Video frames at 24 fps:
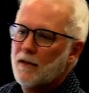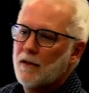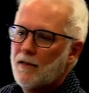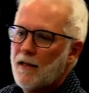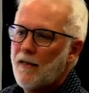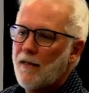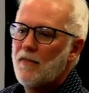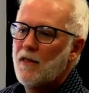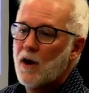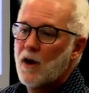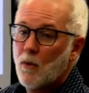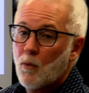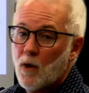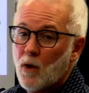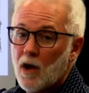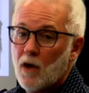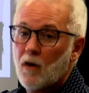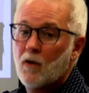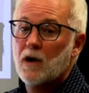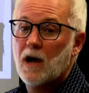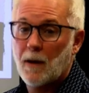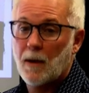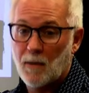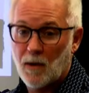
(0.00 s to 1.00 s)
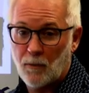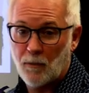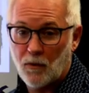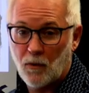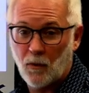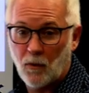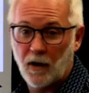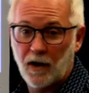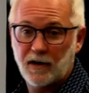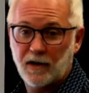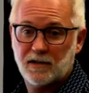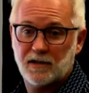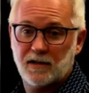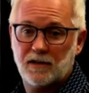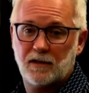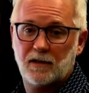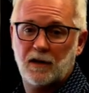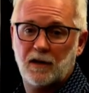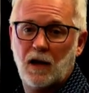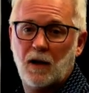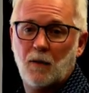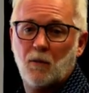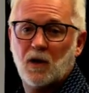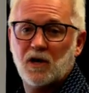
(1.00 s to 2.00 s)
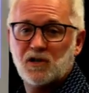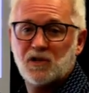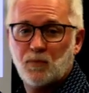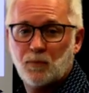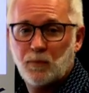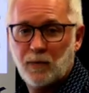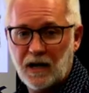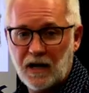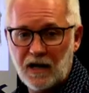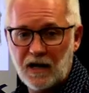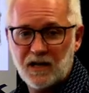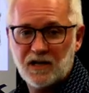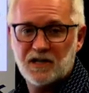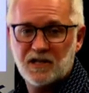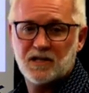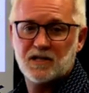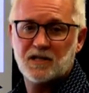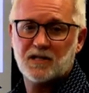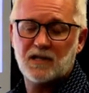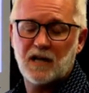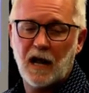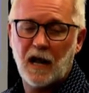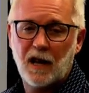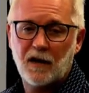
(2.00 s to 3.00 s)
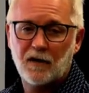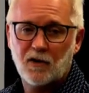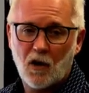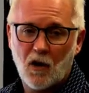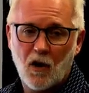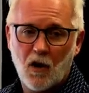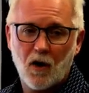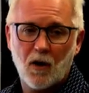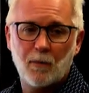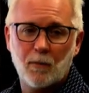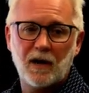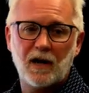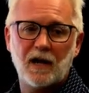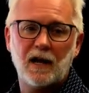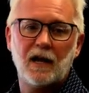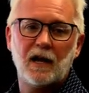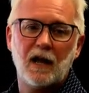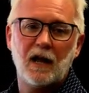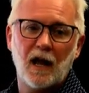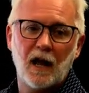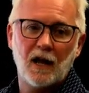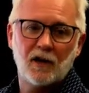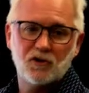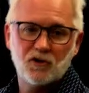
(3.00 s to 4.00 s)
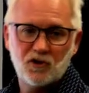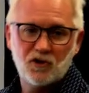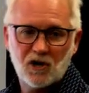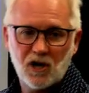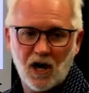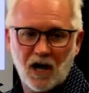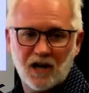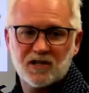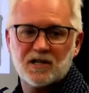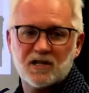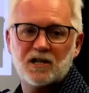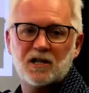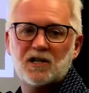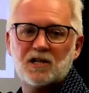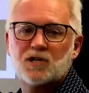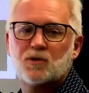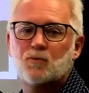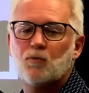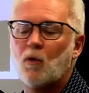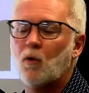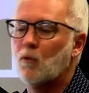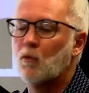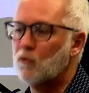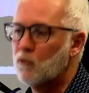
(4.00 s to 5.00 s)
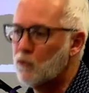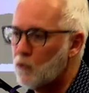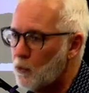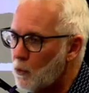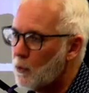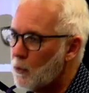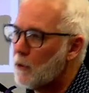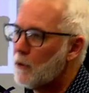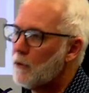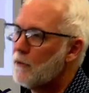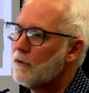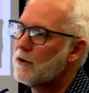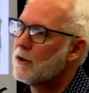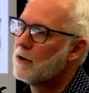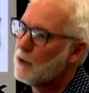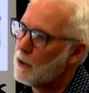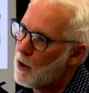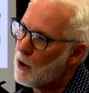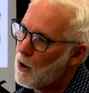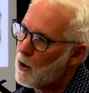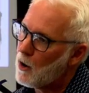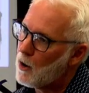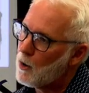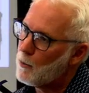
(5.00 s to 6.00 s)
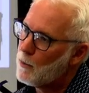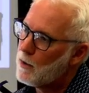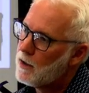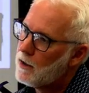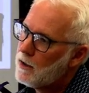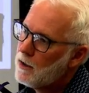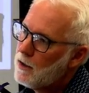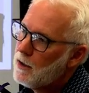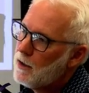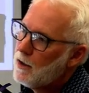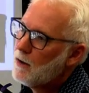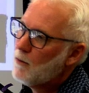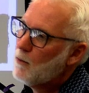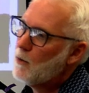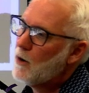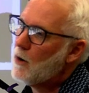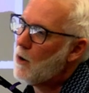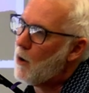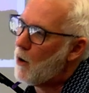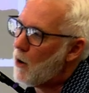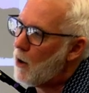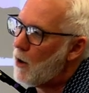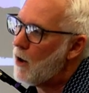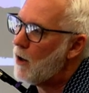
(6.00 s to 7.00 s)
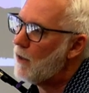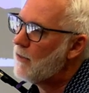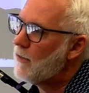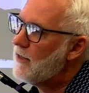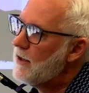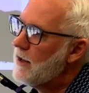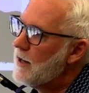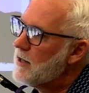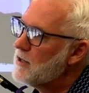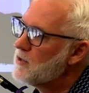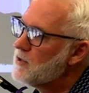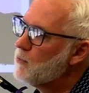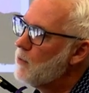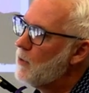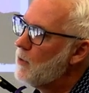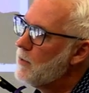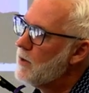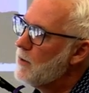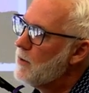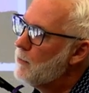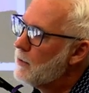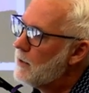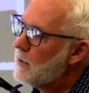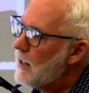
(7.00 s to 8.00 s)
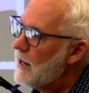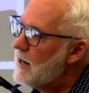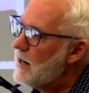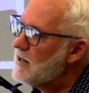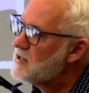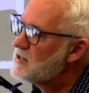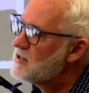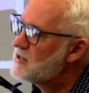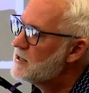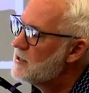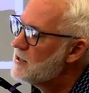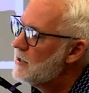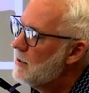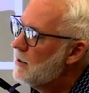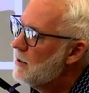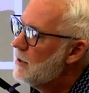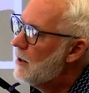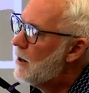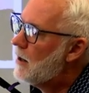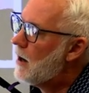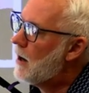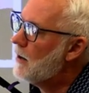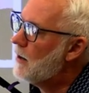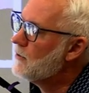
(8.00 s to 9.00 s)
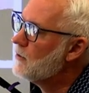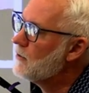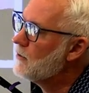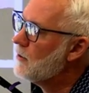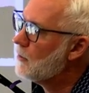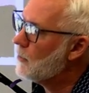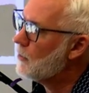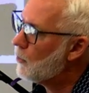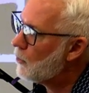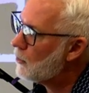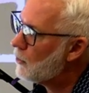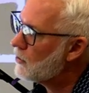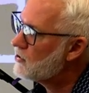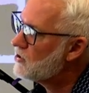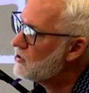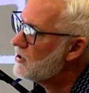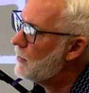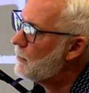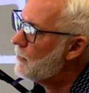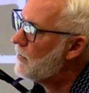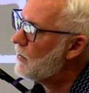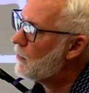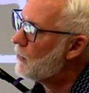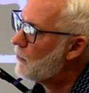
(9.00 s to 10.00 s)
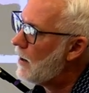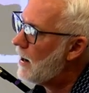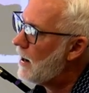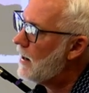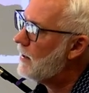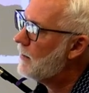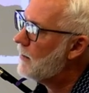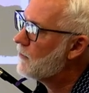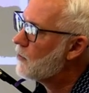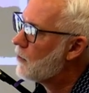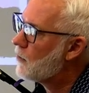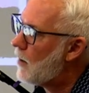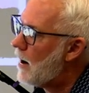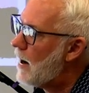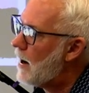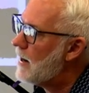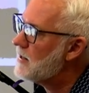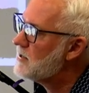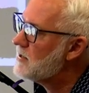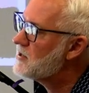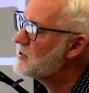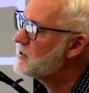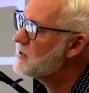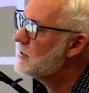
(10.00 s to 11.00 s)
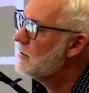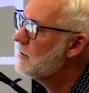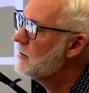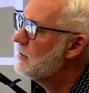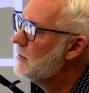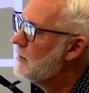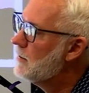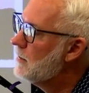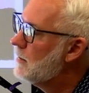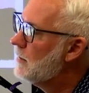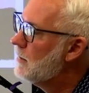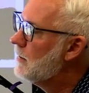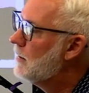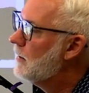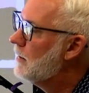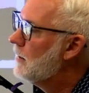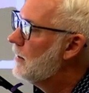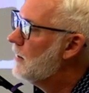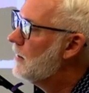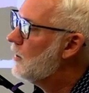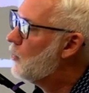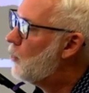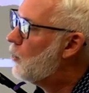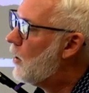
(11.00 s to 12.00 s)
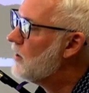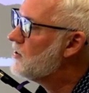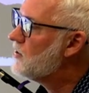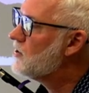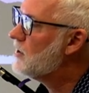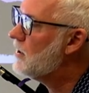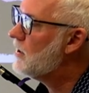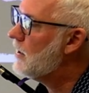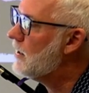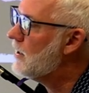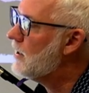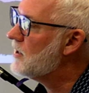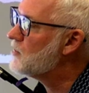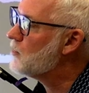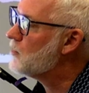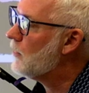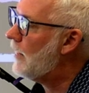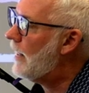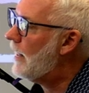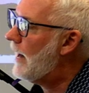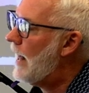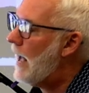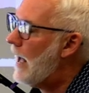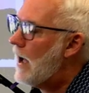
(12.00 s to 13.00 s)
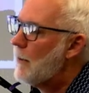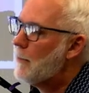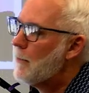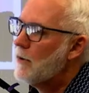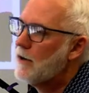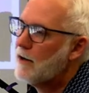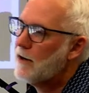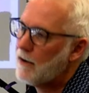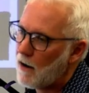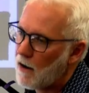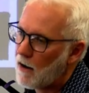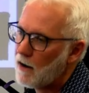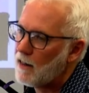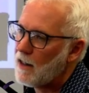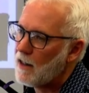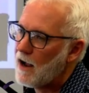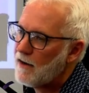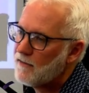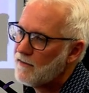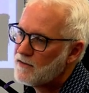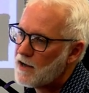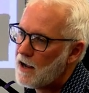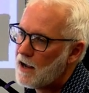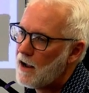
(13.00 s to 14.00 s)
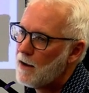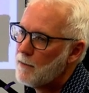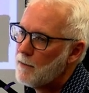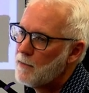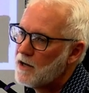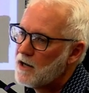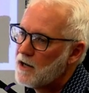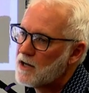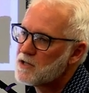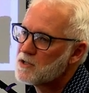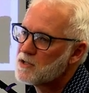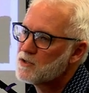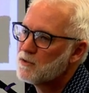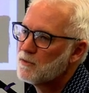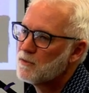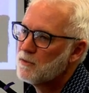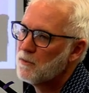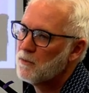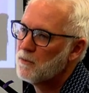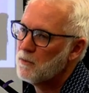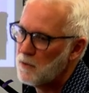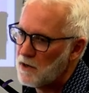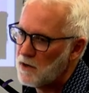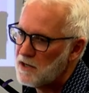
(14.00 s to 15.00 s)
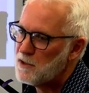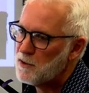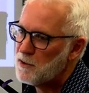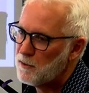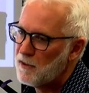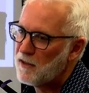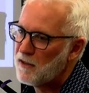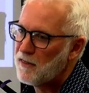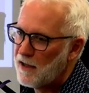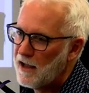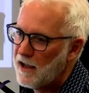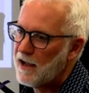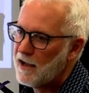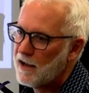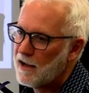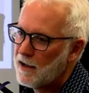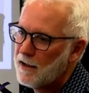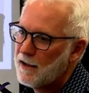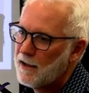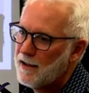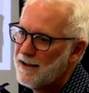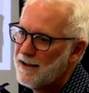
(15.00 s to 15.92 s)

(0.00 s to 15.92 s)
That there will come a point in which peace and harmony and justice will rule the globe when all things will be placed under the lordship and the reign of Christ. The question is, will that happen in our lifetime because we do the thing?